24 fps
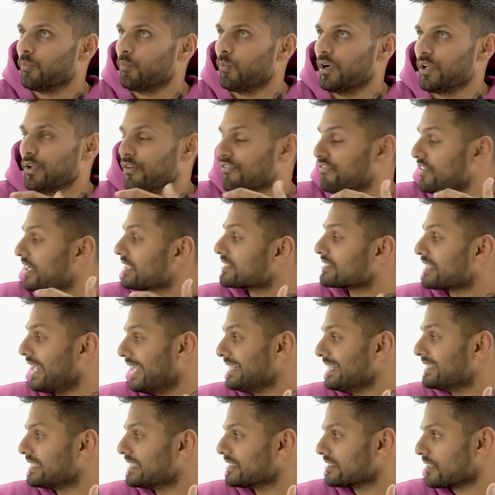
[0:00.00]
when you're first
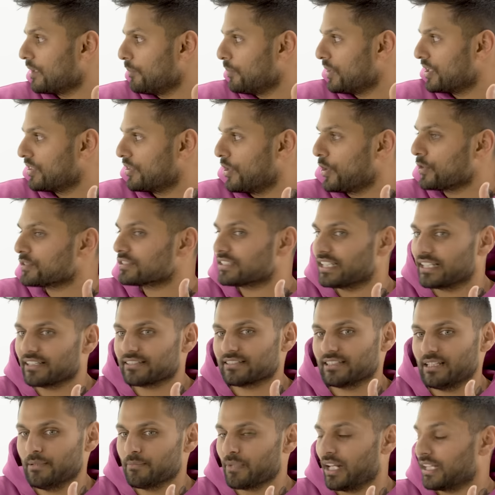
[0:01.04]
dating someone, those
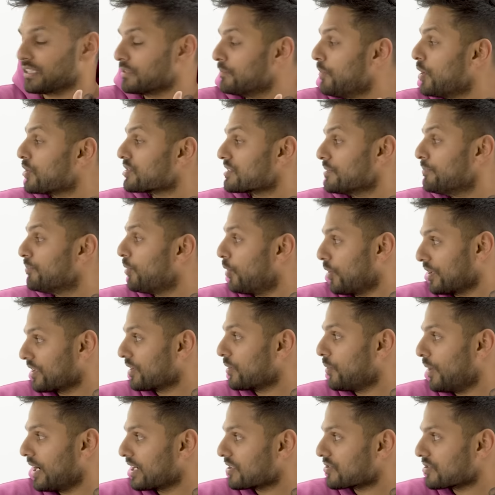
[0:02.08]
things seem like the most
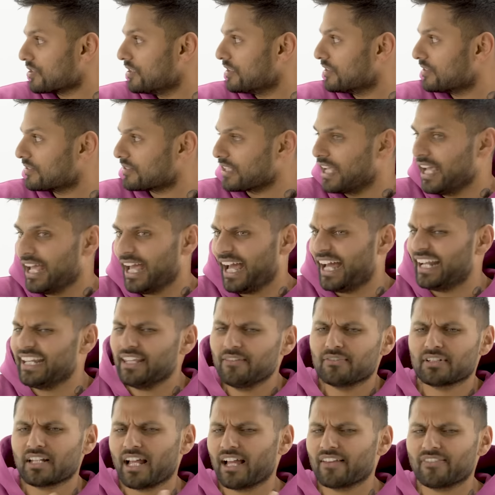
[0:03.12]
important questions. And
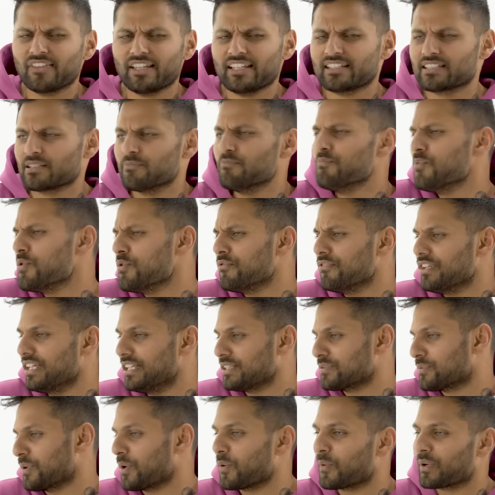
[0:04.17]
even, I think it's in
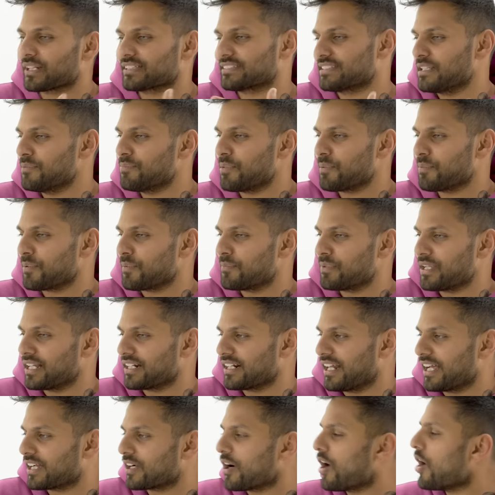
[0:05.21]
movies, we always see people
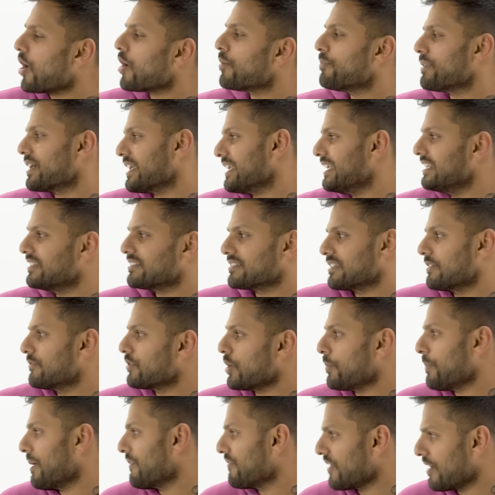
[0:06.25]
being like, oh, but he doesn't
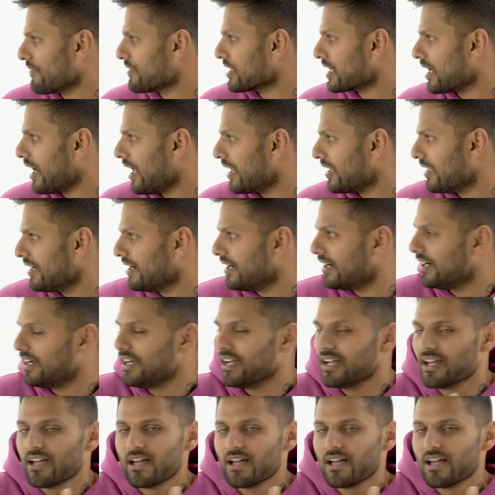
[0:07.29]
even know my favorite color.